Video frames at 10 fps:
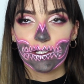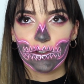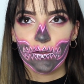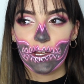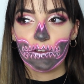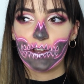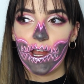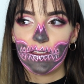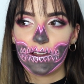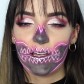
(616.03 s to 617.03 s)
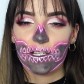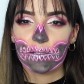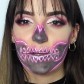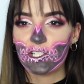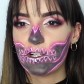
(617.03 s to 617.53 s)
to recreate than like a
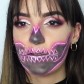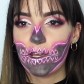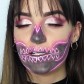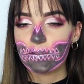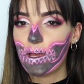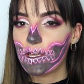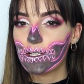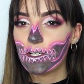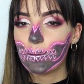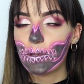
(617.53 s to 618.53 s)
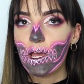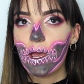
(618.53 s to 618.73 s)
special effects makeup.